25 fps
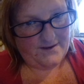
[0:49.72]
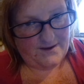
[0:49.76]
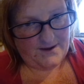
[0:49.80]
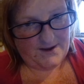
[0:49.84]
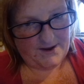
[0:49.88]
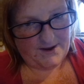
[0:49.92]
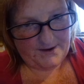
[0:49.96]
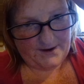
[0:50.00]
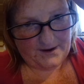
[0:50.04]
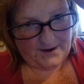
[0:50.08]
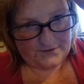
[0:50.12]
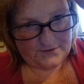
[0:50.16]

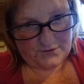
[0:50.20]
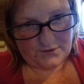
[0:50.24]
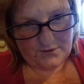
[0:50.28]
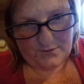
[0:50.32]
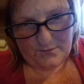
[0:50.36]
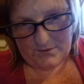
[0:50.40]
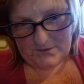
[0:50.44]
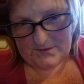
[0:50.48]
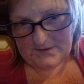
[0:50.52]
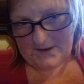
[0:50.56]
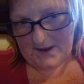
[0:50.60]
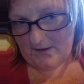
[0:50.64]
And I don't know
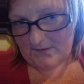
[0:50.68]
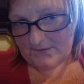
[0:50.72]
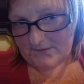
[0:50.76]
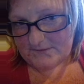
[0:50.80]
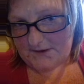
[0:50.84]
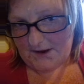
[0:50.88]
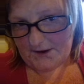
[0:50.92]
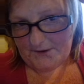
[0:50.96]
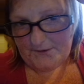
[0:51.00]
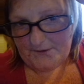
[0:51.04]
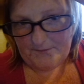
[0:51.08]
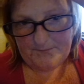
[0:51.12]
what the
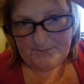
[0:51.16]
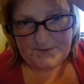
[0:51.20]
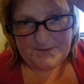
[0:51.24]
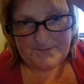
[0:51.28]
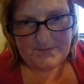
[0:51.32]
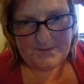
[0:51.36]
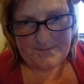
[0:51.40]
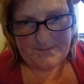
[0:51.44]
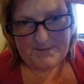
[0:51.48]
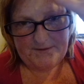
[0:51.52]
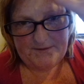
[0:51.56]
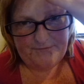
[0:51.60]
hell's gone on
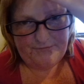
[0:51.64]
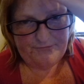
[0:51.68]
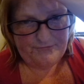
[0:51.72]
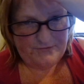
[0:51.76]
with my bit of